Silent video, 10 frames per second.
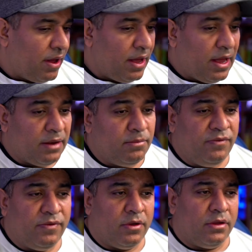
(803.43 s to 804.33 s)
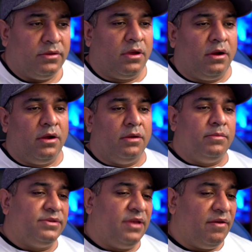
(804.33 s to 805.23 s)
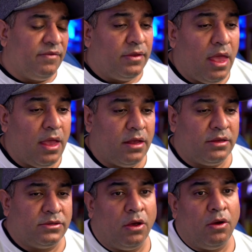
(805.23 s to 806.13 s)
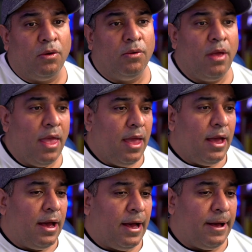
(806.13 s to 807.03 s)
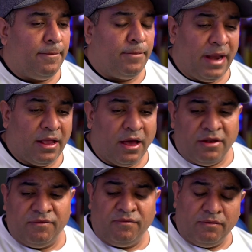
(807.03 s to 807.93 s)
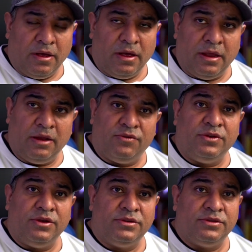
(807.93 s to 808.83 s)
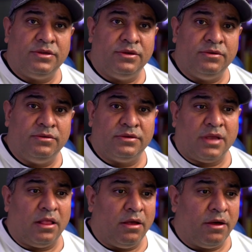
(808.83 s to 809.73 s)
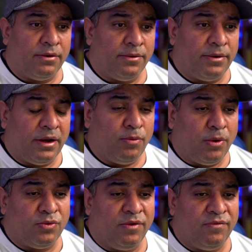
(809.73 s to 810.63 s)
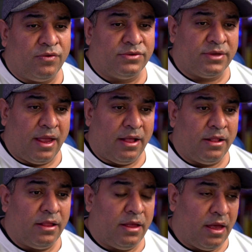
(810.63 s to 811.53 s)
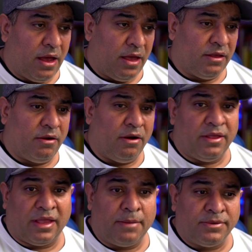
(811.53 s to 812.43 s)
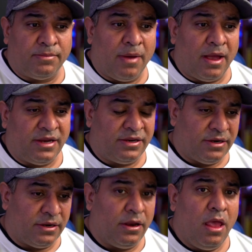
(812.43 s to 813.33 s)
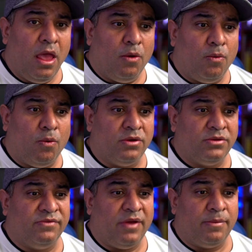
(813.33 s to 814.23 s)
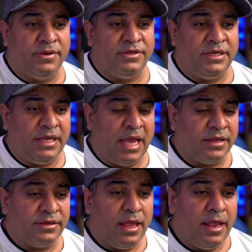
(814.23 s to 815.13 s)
And moving on to car number seven. So, um, when I got in, uh, introduced to the scale auto on 124th scale, uh, the car that captured my attention was the Viper GTS.